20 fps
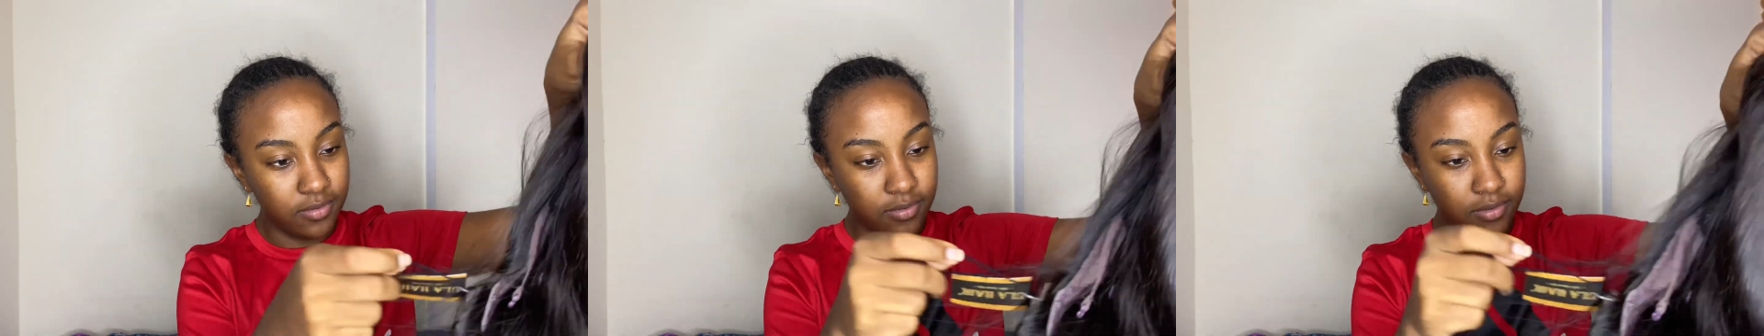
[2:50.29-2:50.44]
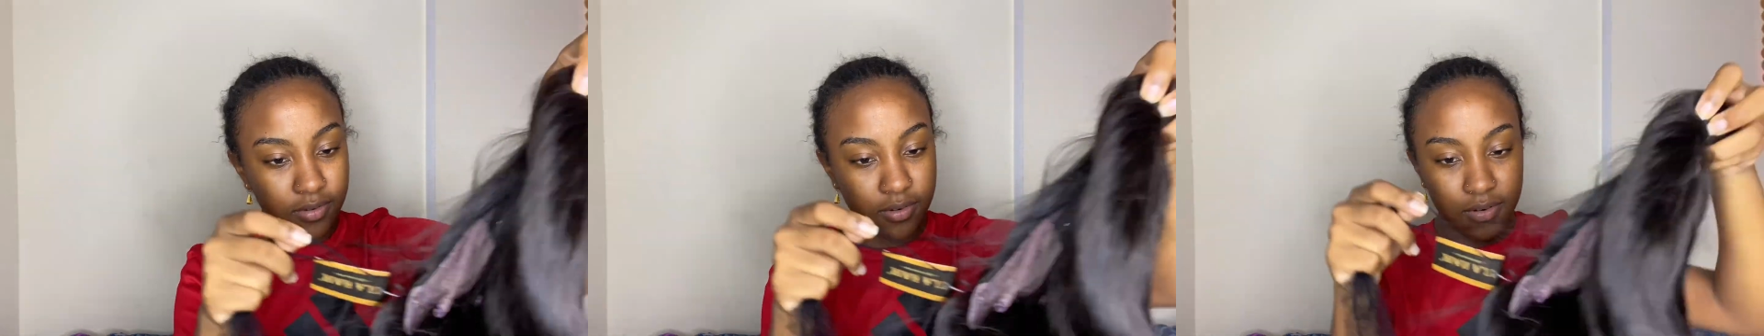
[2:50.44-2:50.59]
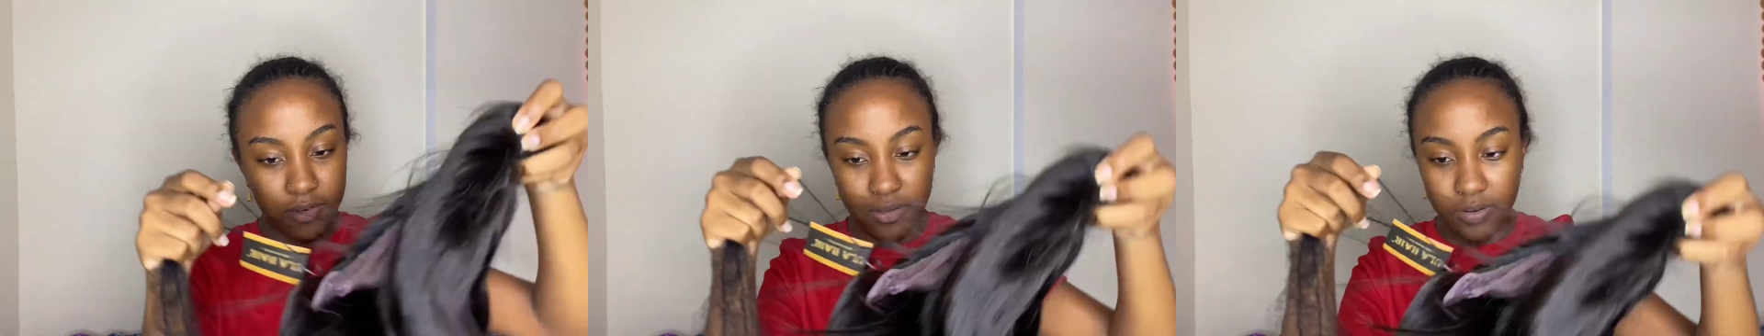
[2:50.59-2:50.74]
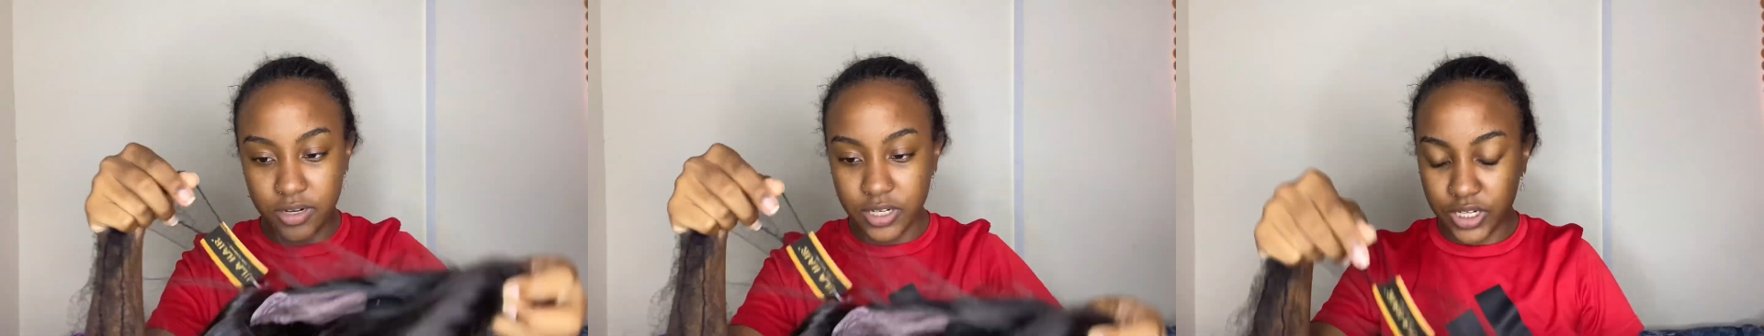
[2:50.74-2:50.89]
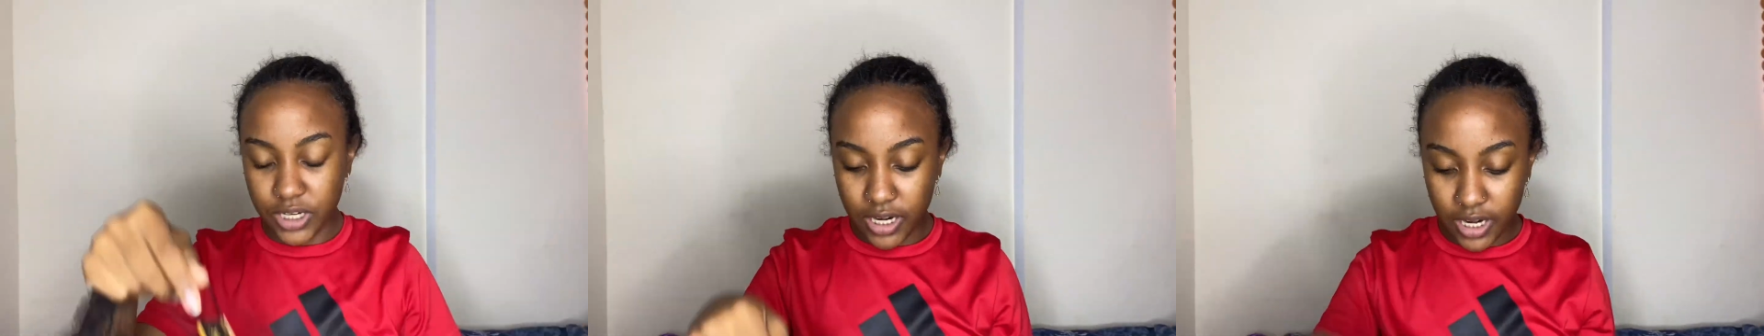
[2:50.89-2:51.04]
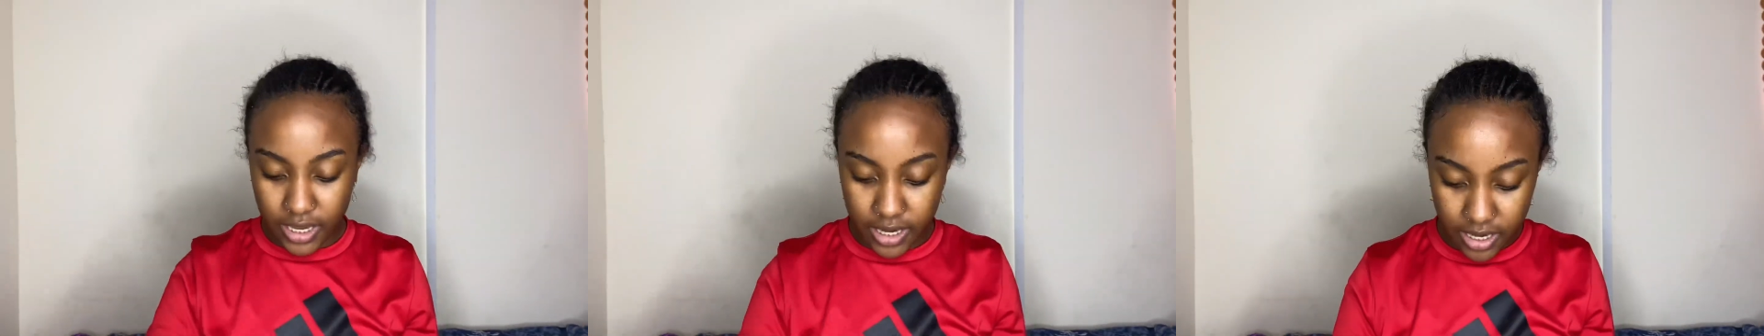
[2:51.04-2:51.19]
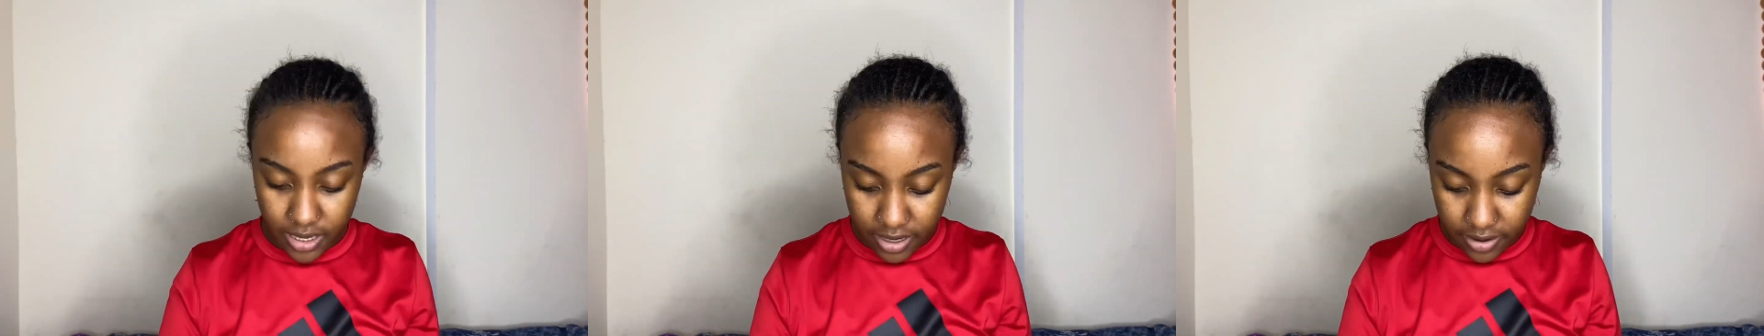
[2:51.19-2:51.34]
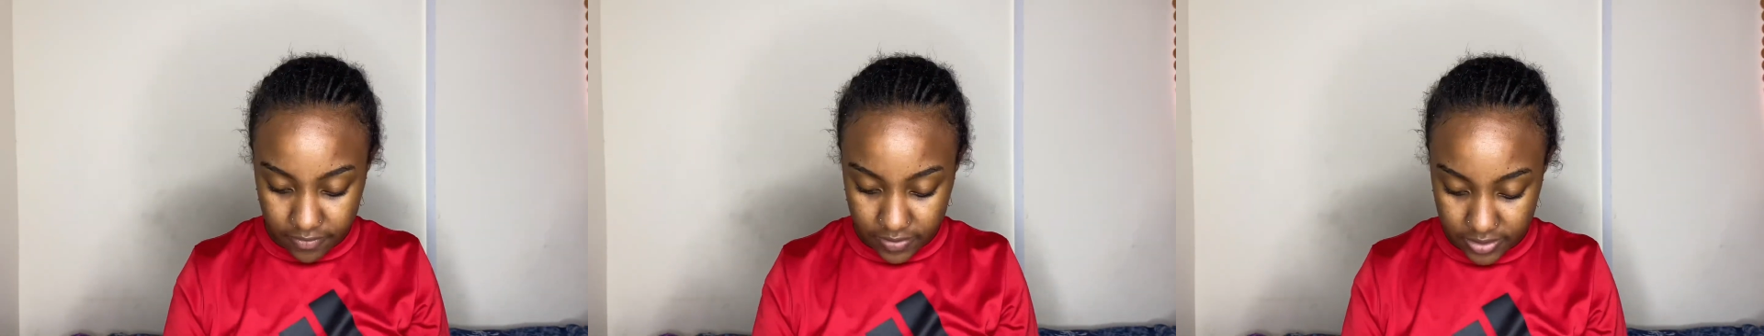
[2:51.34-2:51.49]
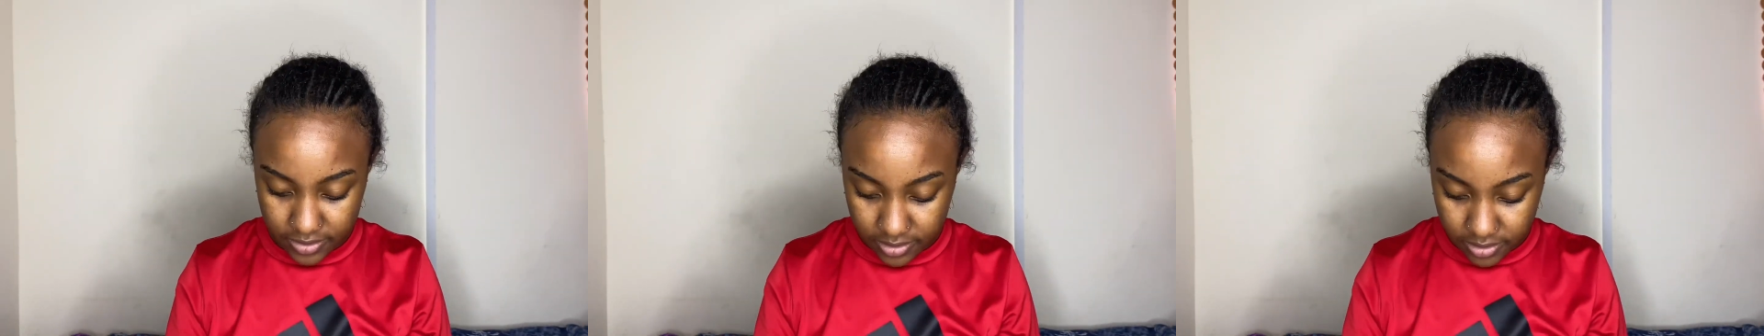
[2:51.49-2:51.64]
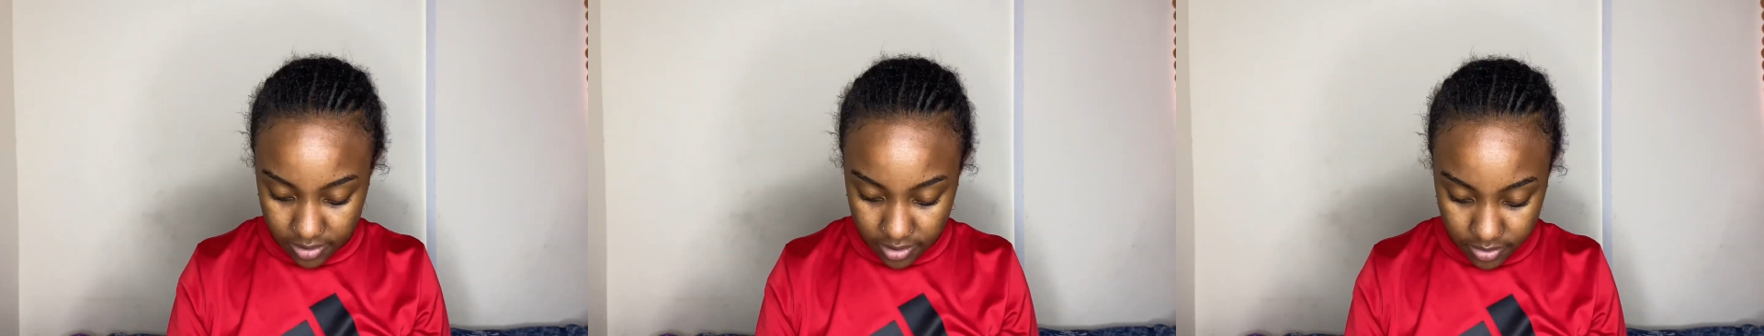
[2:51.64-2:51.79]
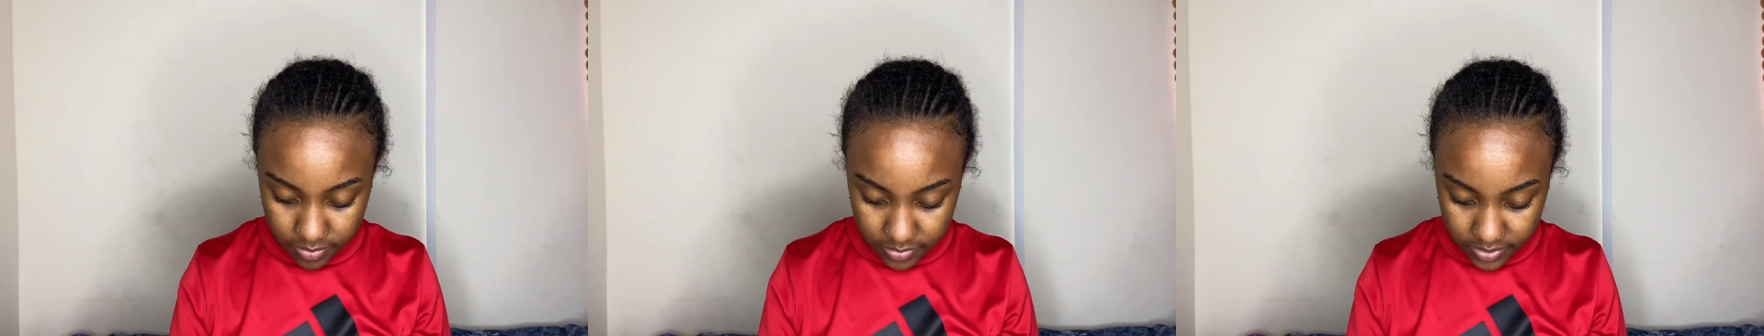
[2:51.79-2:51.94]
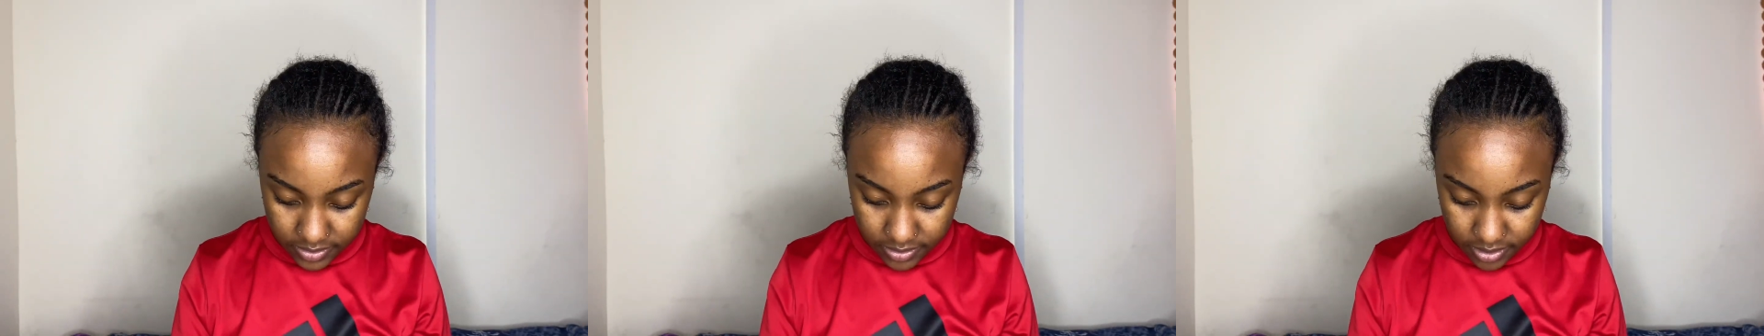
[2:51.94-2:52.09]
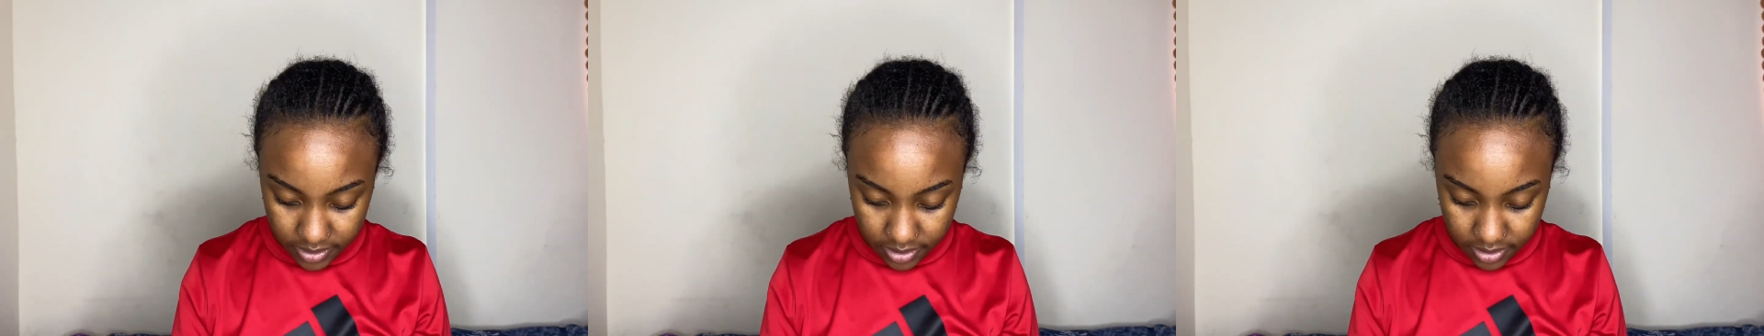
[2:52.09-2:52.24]
Oh gosh, I can never see
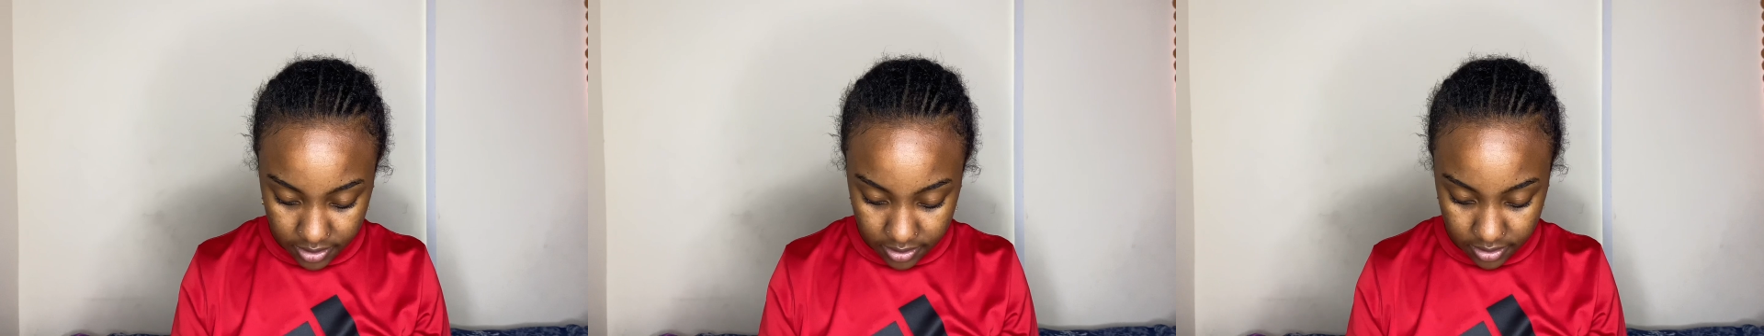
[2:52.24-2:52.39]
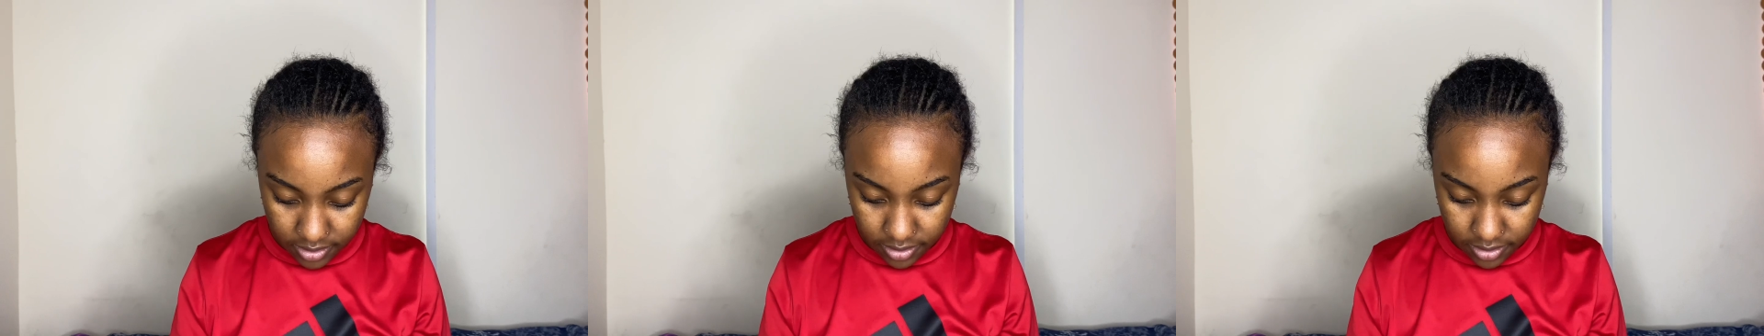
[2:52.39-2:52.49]
comes here.